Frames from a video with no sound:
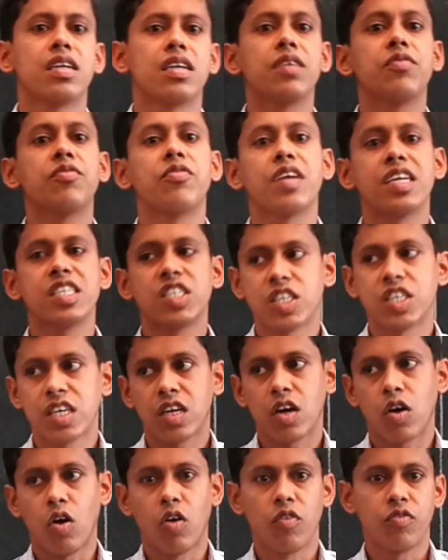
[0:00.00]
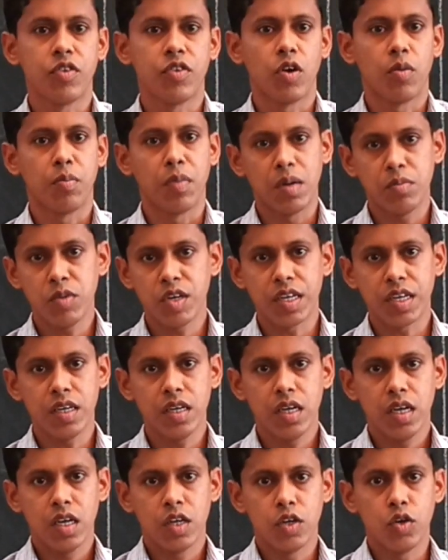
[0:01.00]
refreshing of your
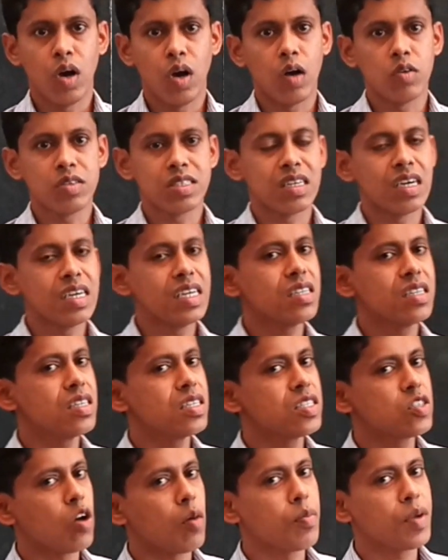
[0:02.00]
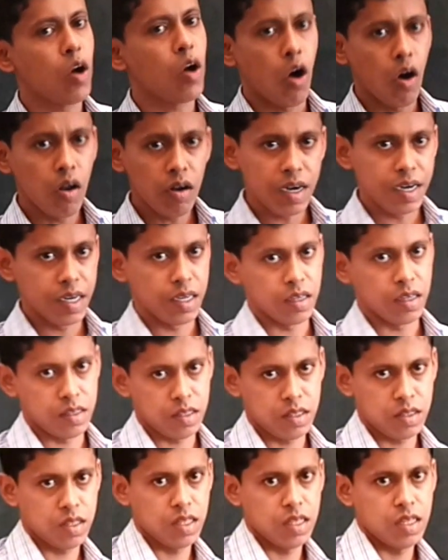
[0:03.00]
memory. You have studied this topic already
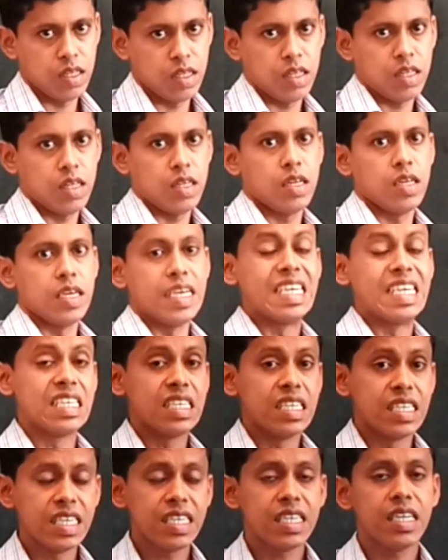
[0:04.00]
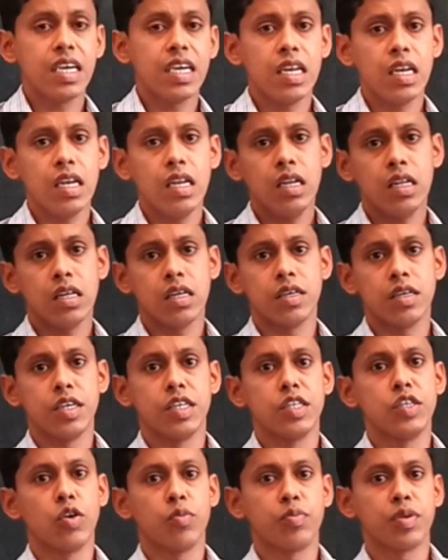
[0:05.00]
in detail
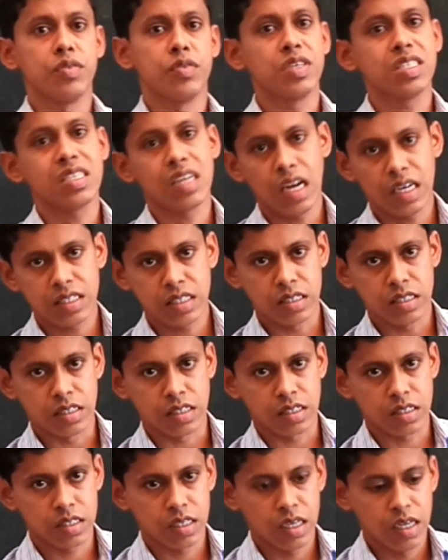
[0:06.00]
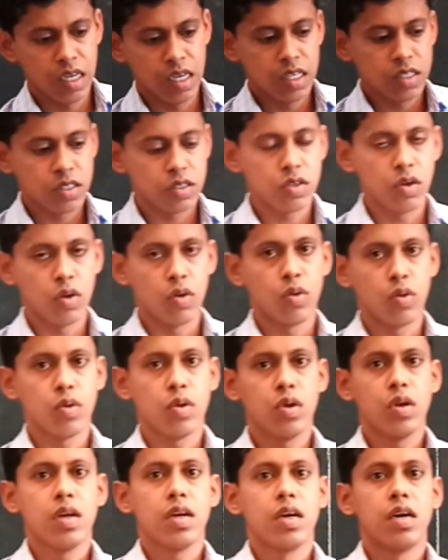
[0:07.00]
in your previous classes.
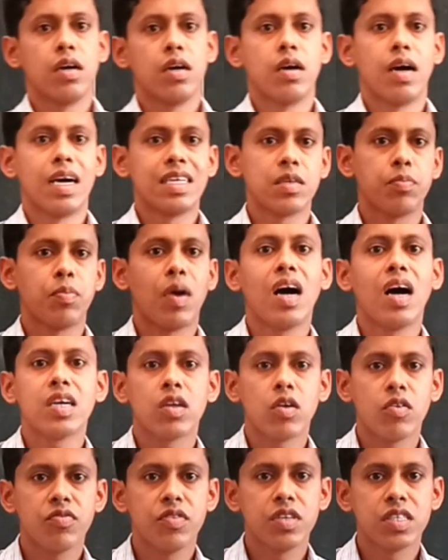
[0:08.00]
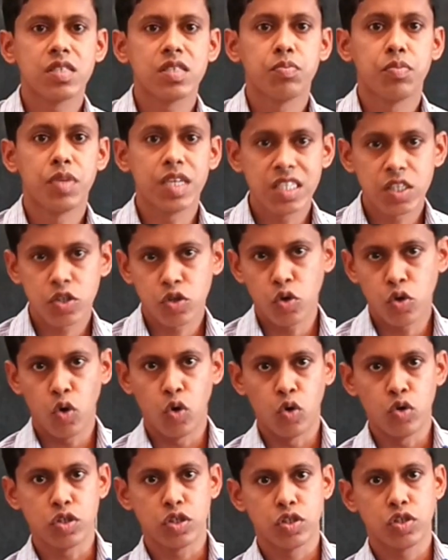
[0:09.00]
So, as a part of this bridge
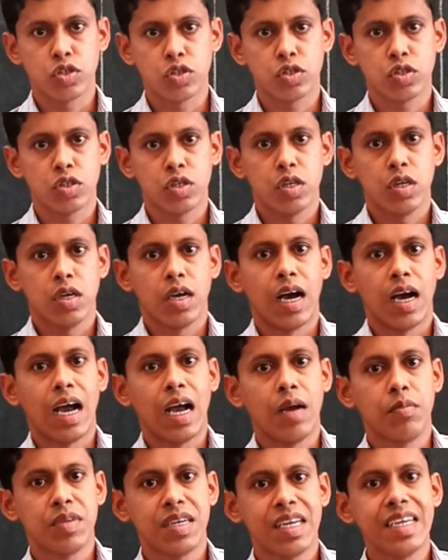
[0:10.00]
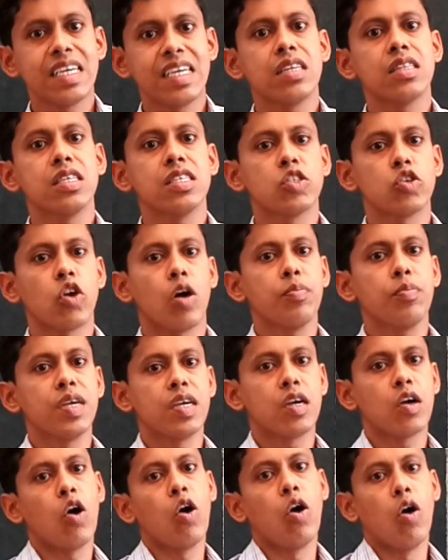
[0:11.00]
course, I am taking this
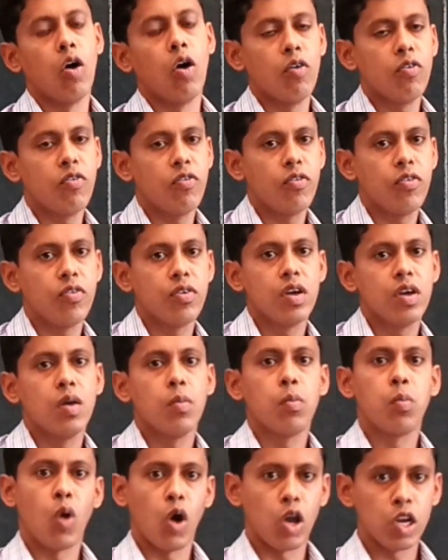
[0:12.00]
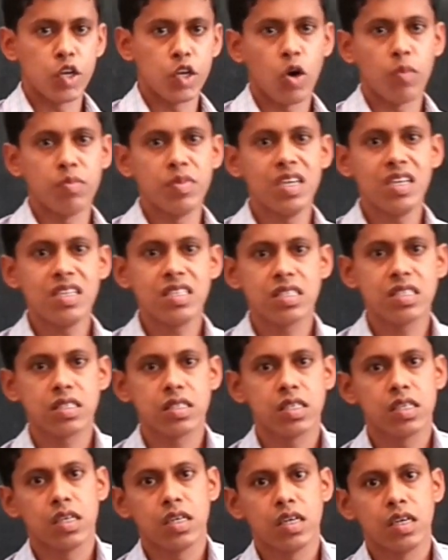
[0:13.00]
topic of
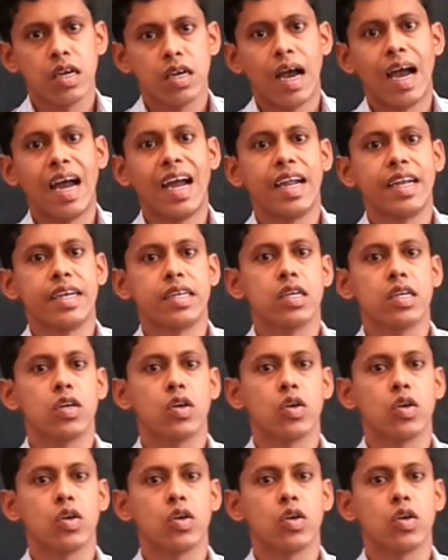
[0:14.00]
polynomials and